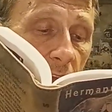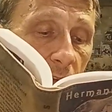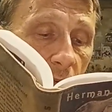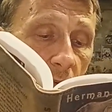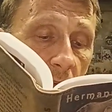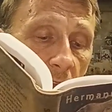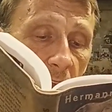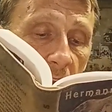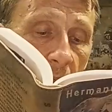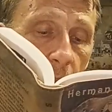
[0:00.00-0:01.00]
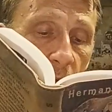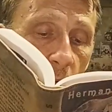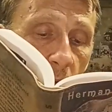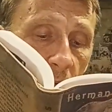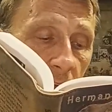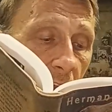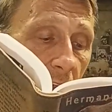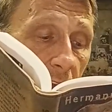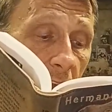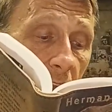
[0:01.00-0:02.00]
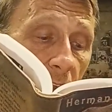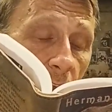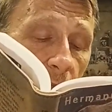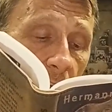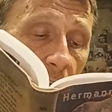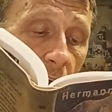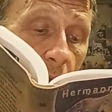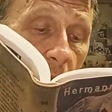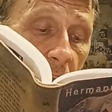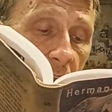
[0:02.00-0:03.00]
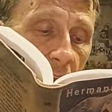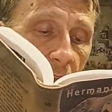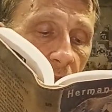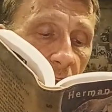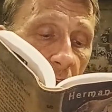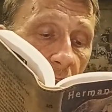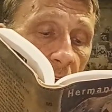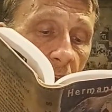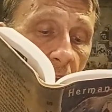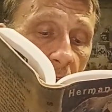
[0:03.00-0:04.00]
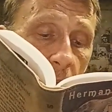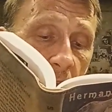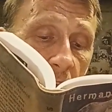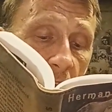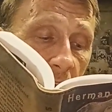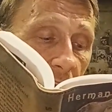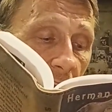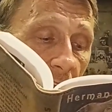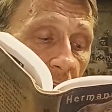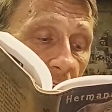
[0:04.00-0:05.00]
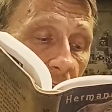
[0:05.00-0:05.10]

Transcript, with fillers: in truth the Steppenwolf that I often call myself, that beast astray